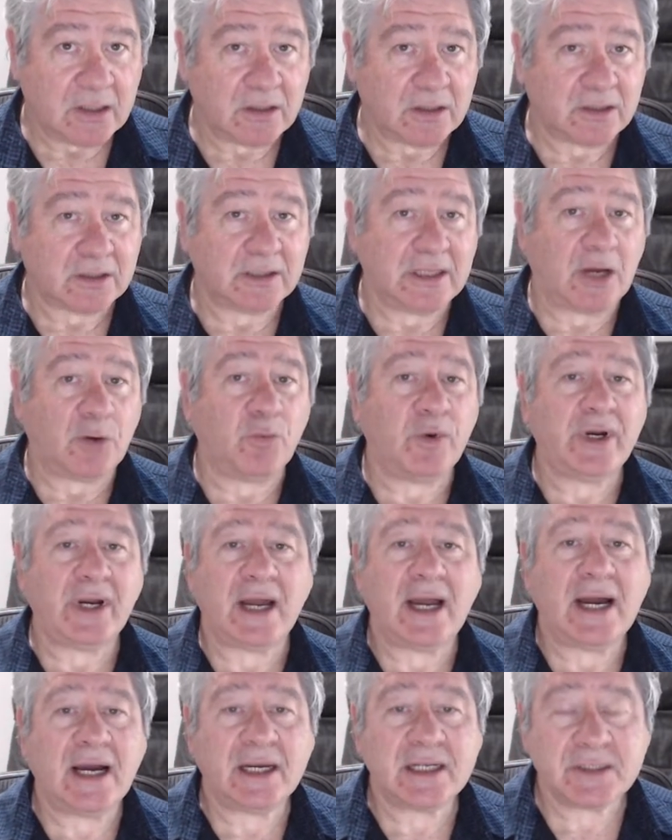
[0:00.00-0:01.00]
Now, when I
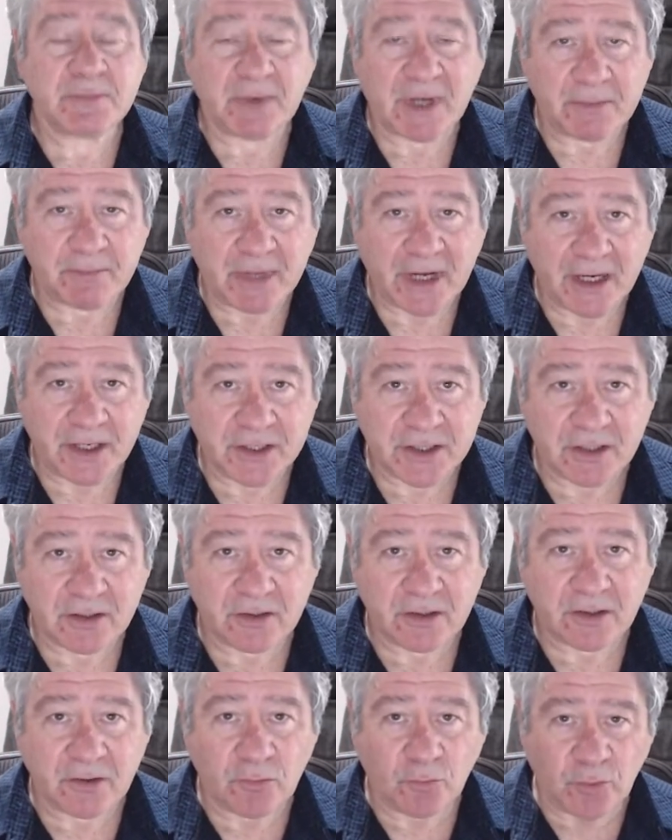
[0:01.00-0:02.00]
ask my
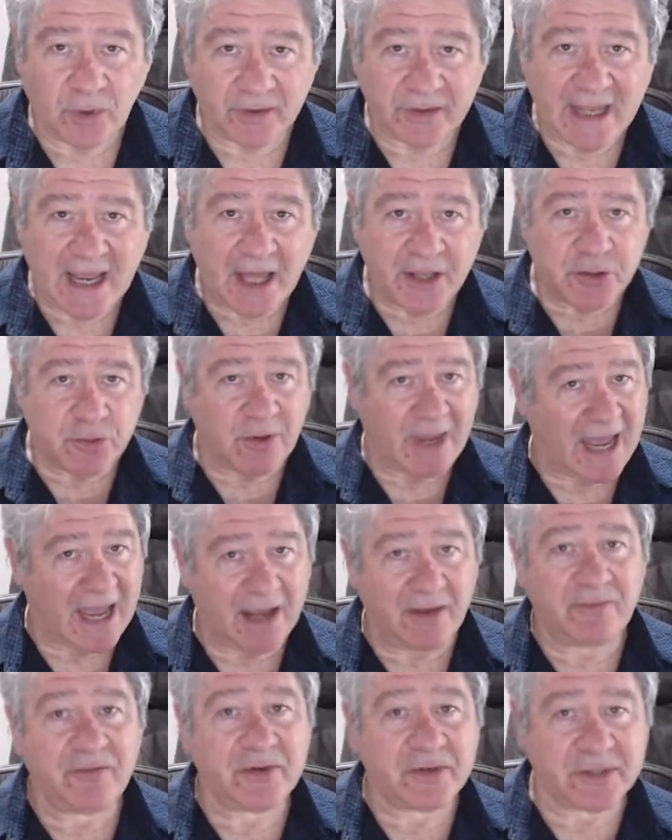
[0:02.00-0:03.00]
patient, well, now that you
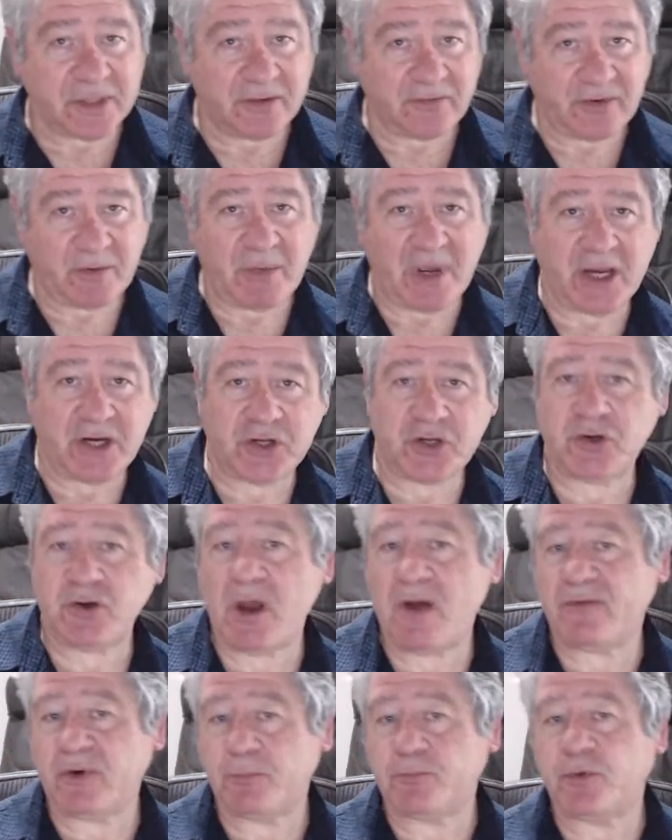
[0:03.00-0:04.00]
have this information, you
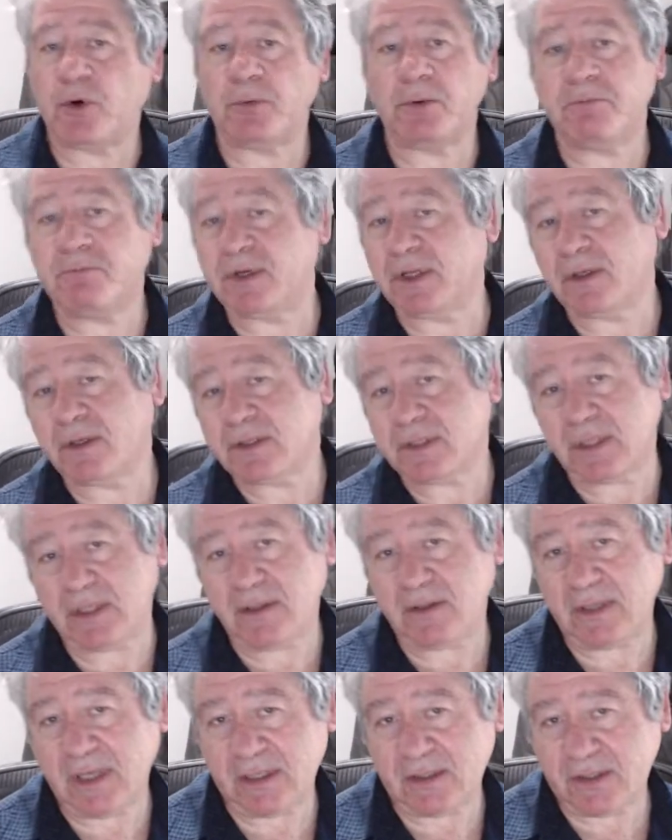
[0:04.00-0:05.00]
have a probability
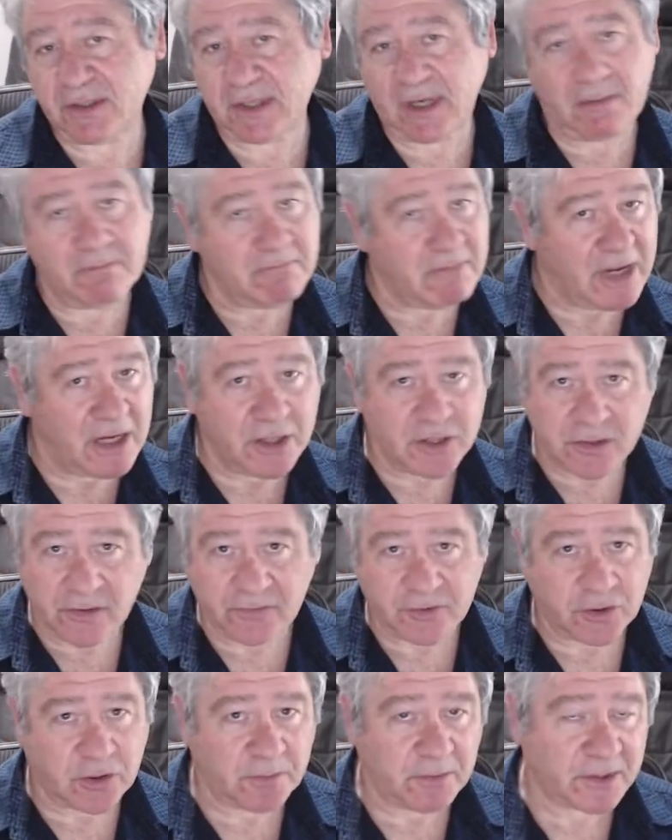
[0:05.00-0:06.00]
that some measure
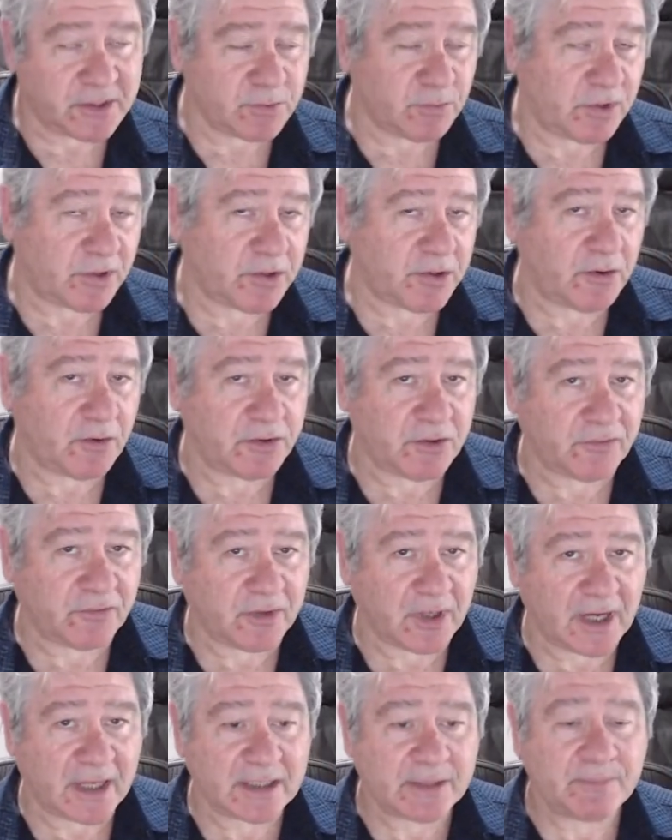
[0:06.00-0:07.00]
of turbulence will occur on your
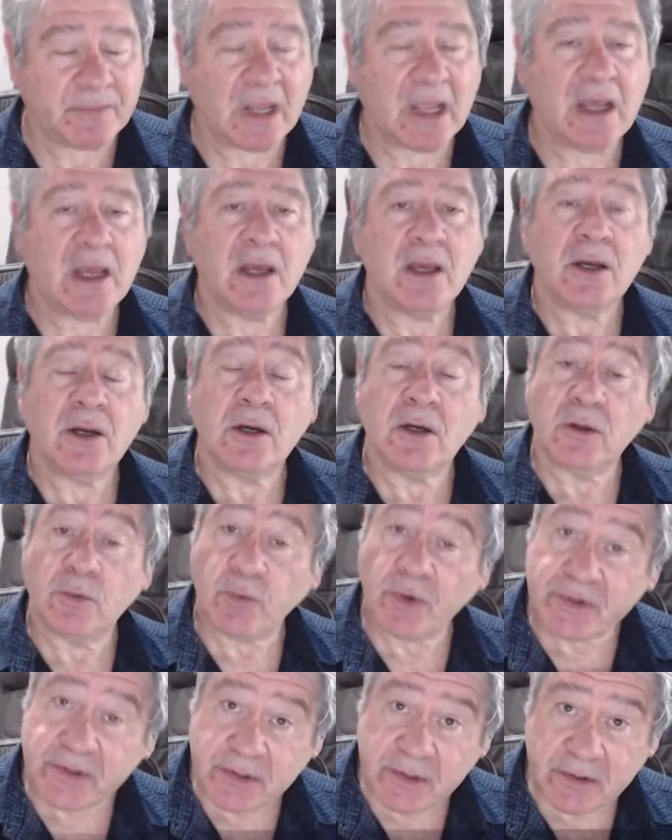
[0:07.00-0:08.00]
flight,
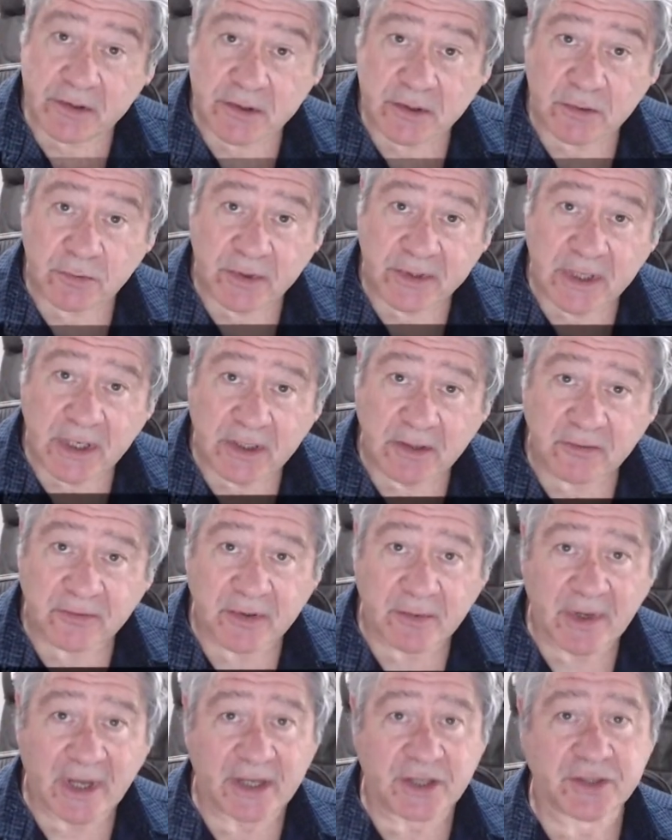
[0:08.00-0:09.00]
what do you do with that
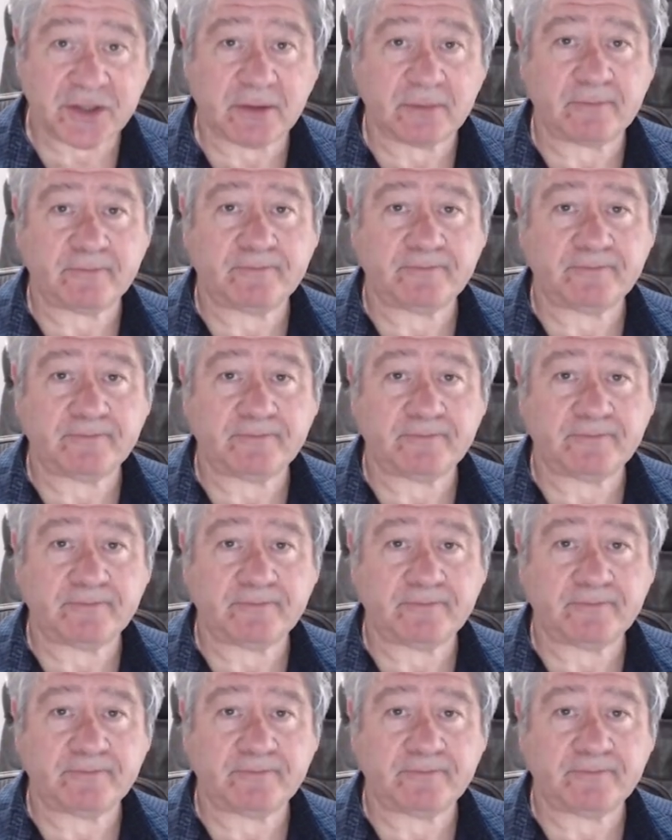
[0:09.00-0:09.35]
information?